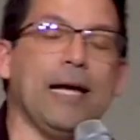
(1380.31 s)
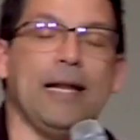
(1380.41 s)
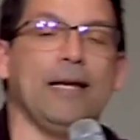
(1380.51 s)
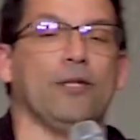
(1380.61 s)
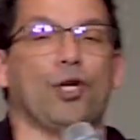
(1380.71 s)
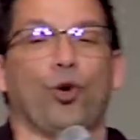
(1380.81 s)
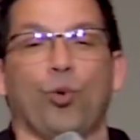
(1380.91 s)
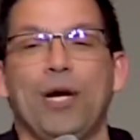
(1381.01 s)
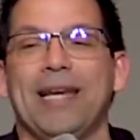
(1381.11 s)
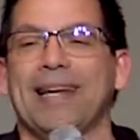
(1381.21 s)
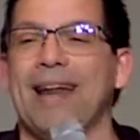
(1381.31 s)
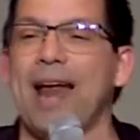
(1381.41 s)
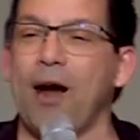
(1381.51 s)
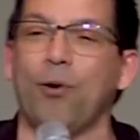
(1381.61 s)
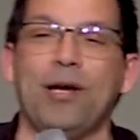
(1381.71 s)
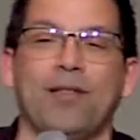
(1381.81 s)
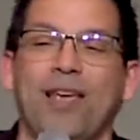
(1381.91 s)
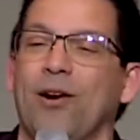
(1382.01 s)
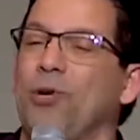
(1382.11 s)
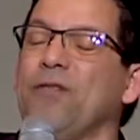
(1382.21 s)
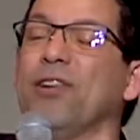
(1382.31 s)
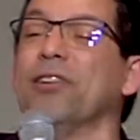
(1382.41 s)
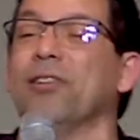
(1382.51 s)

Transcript: getting a degree in an area they don't even